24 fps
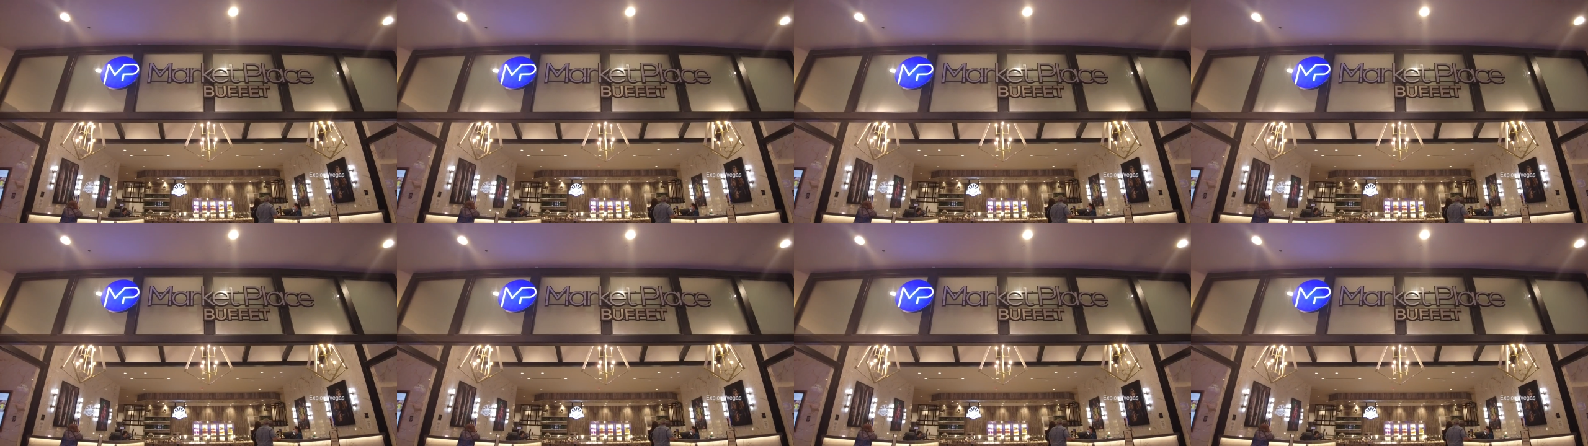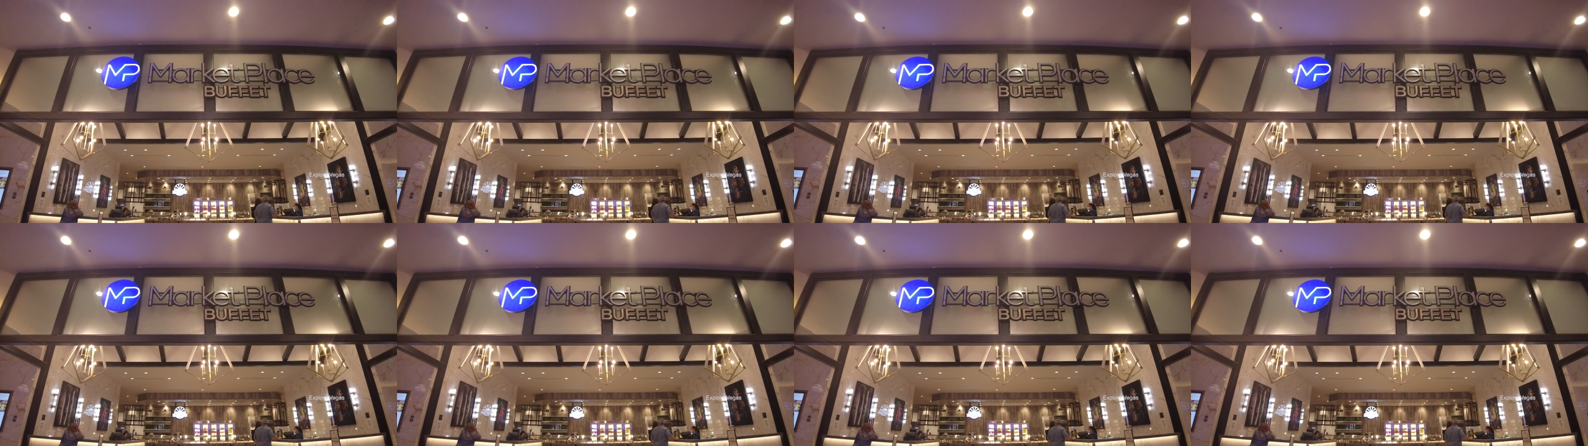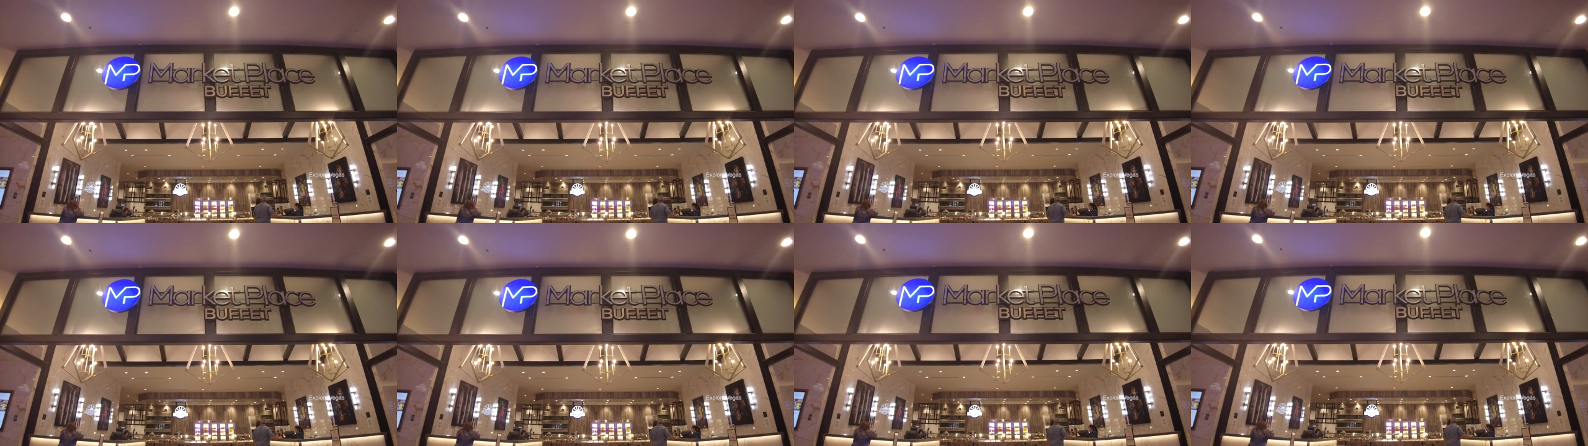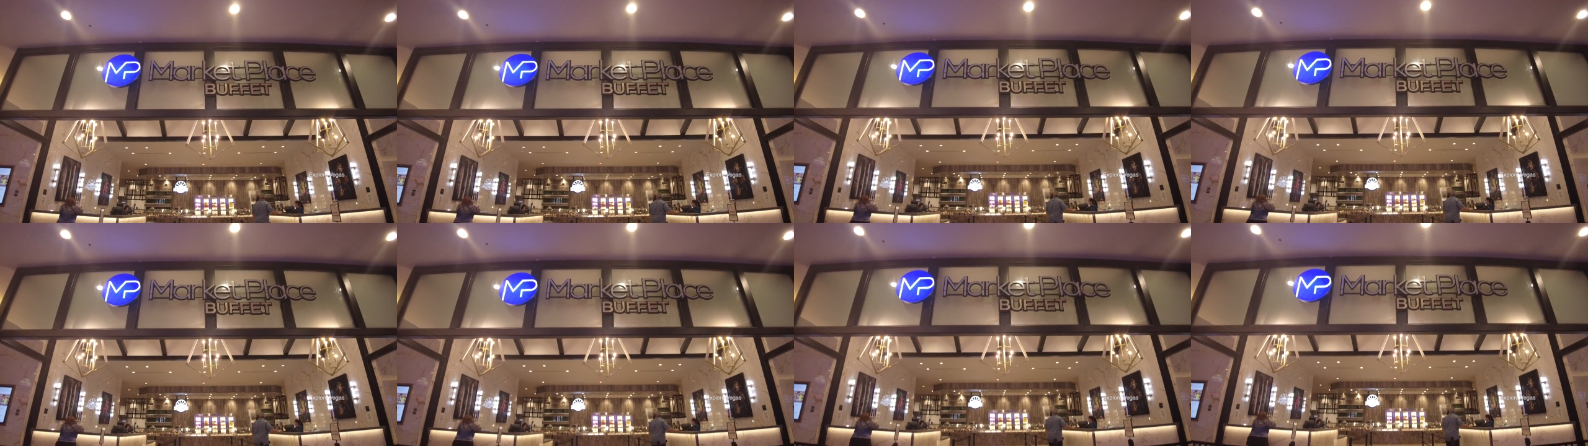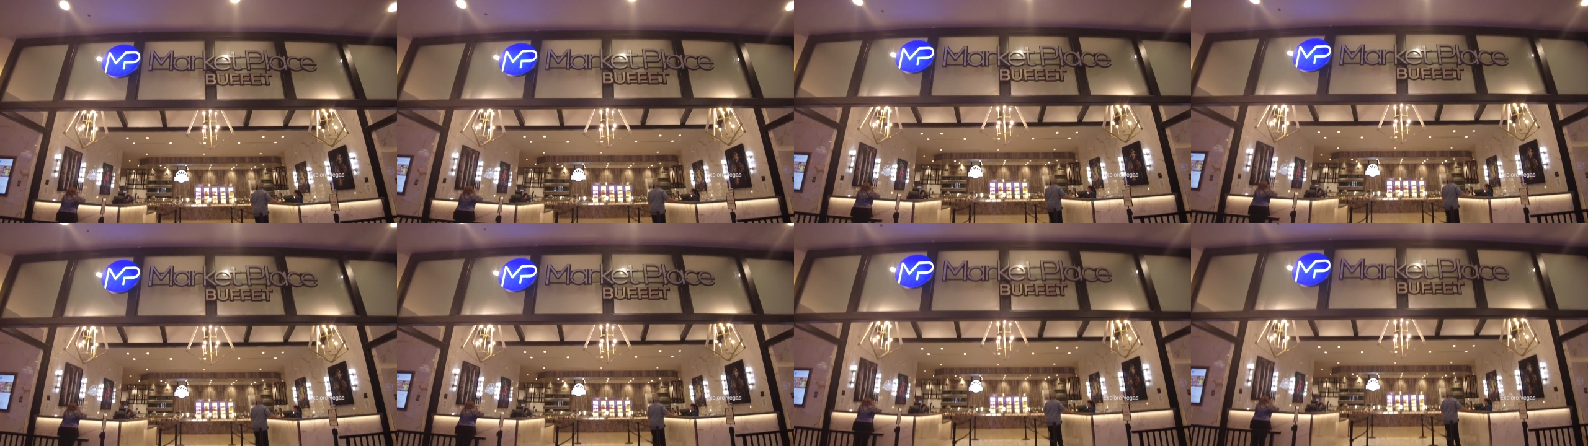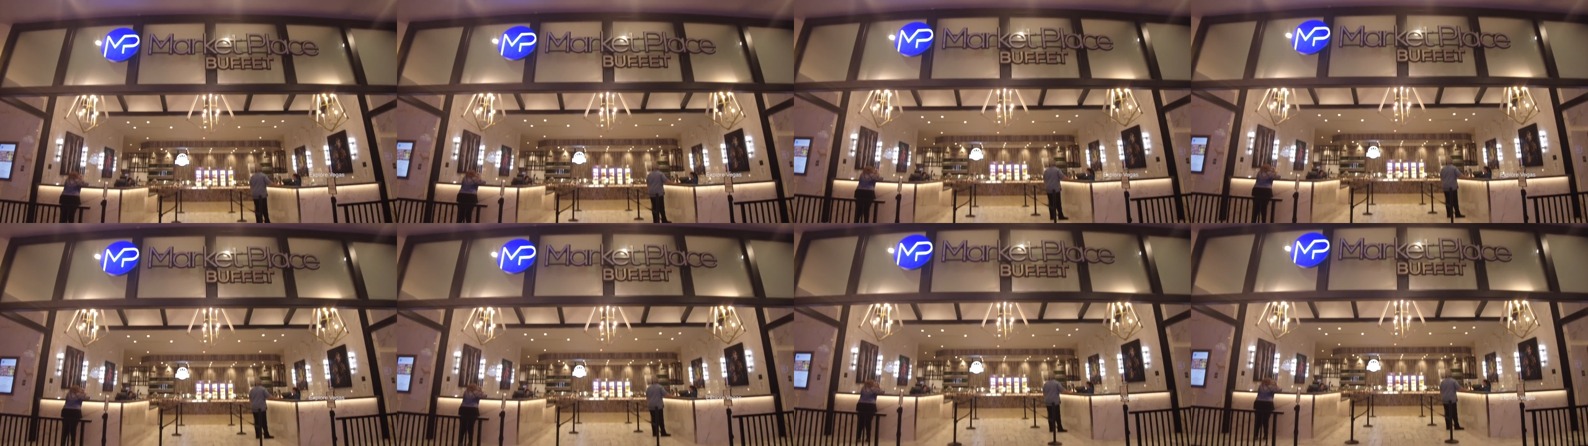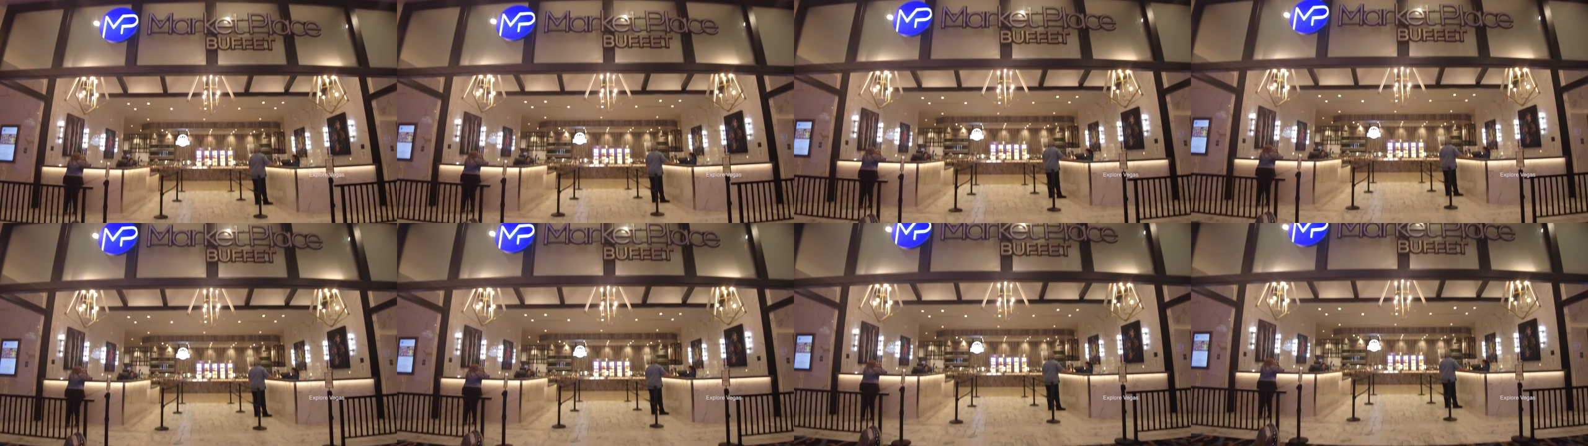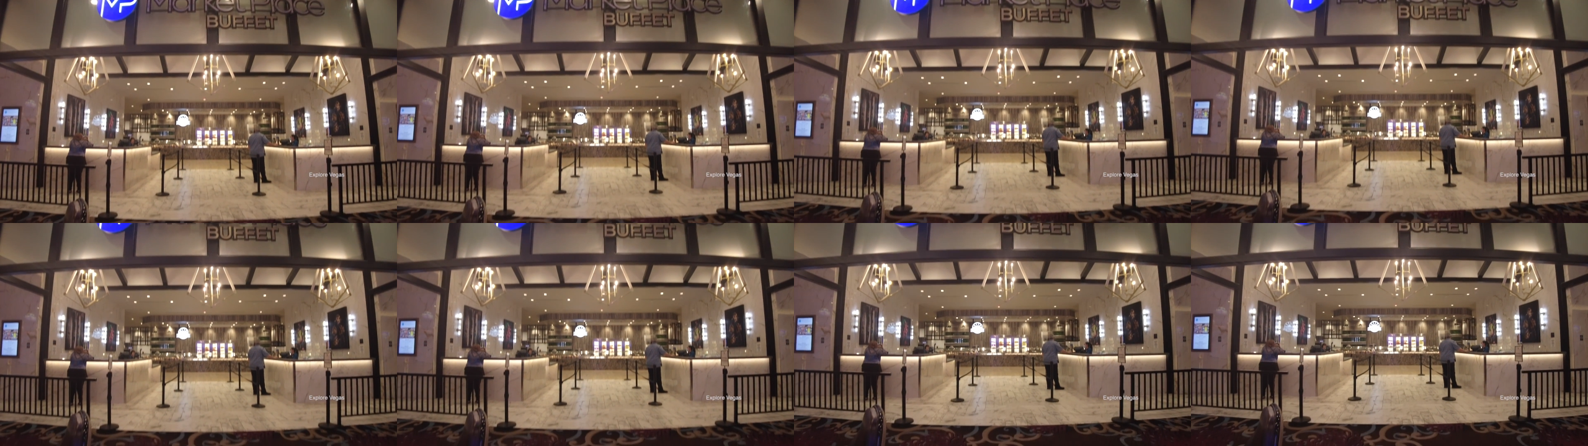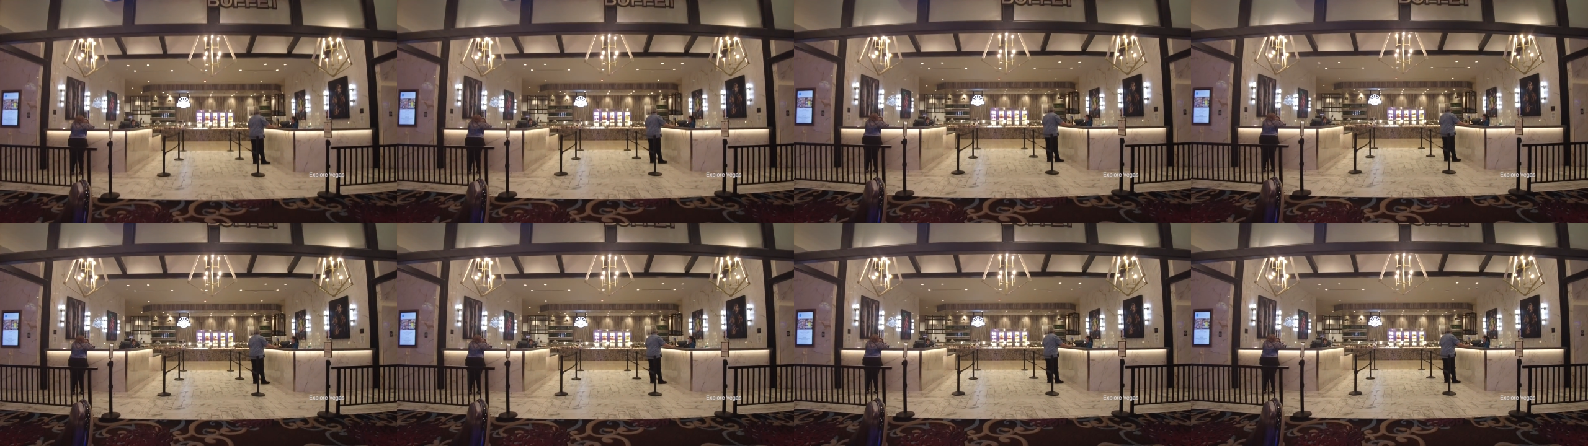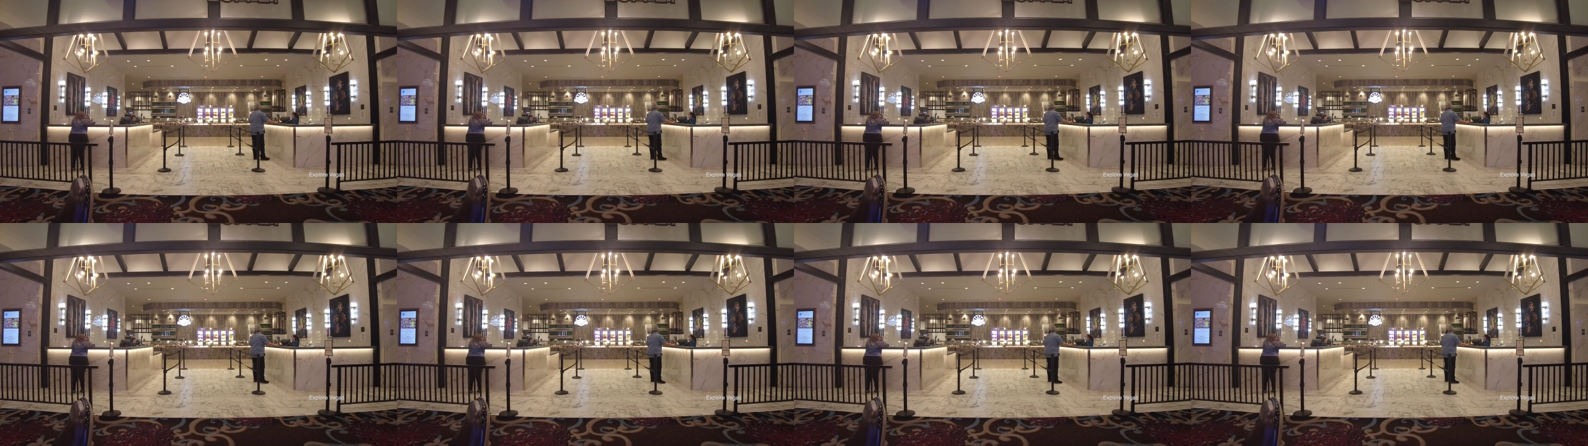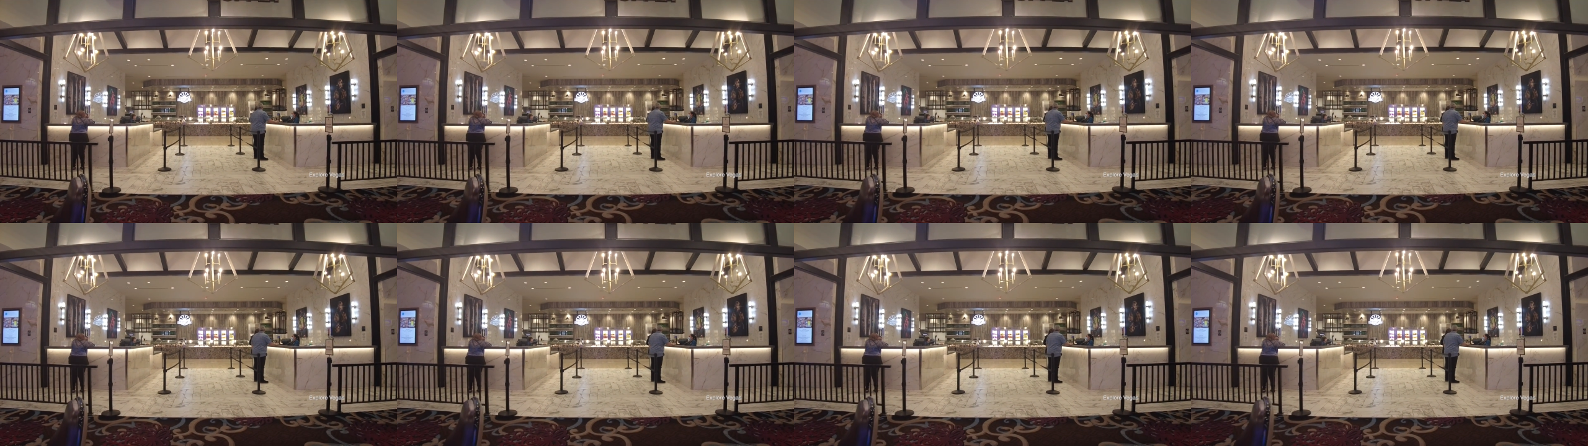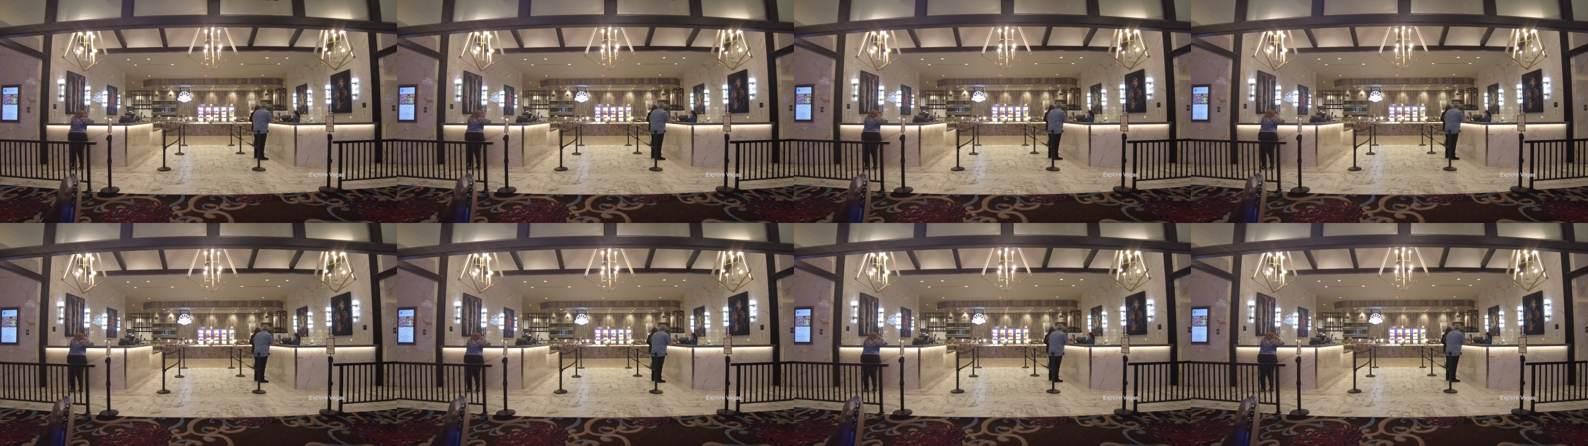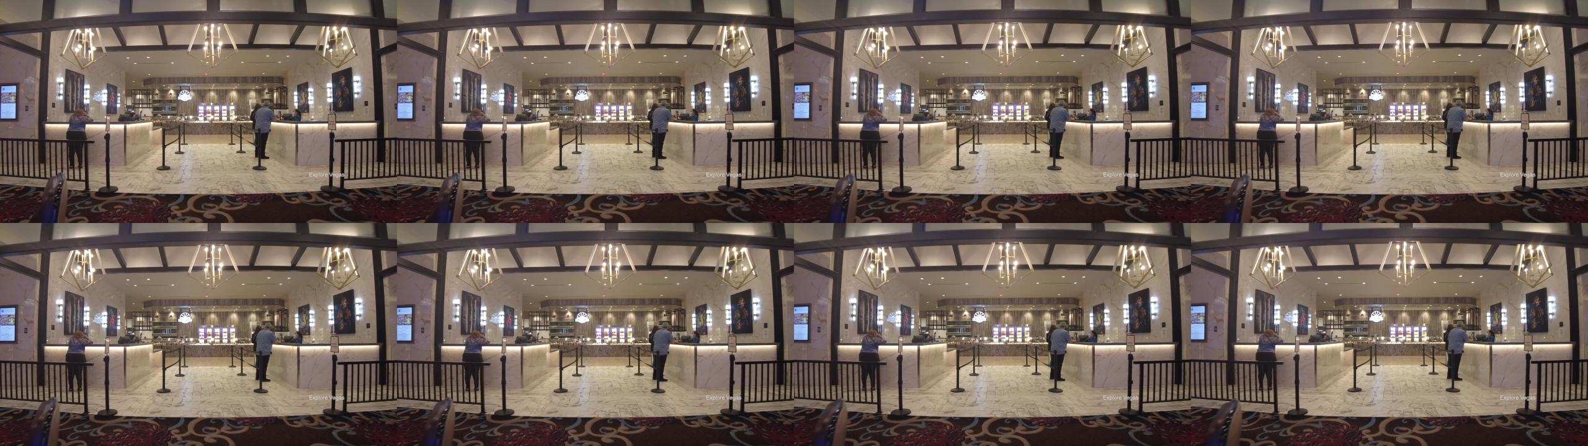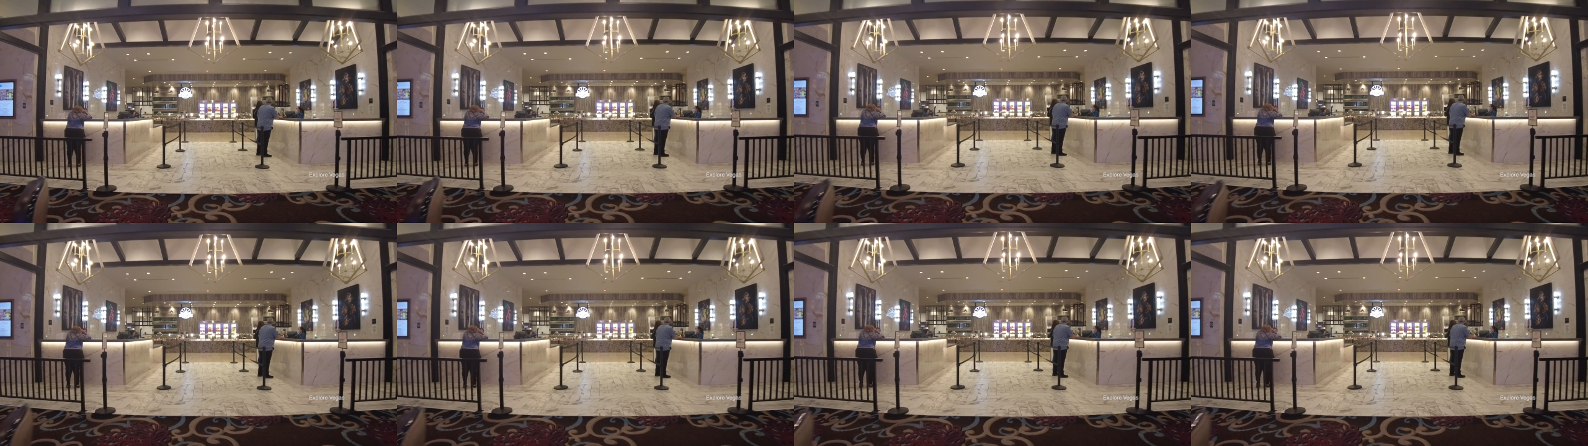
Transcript: Nobody's mouth can be seen.